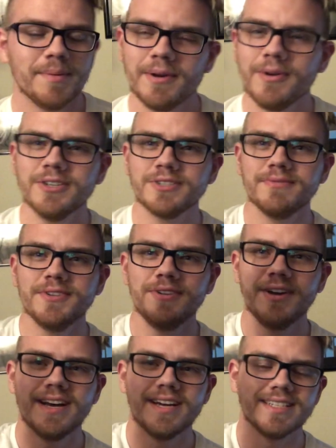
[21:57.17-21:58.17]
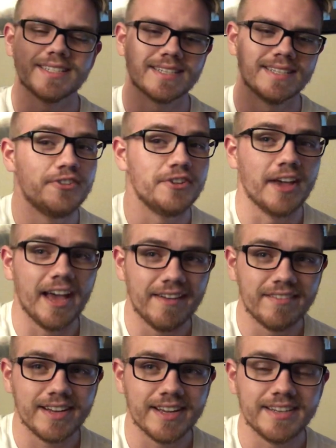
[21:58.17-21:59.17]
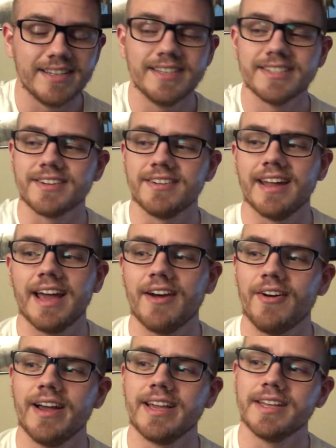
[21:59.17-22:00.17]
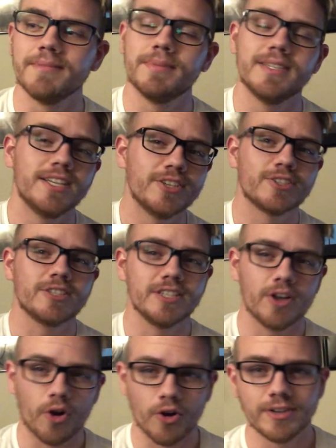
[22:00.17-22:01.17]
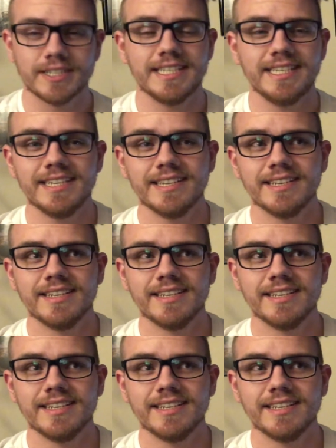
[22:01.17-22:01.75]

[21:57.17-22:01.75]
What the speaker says: But my question for you guys, do you have any ideas on how I can potentially RT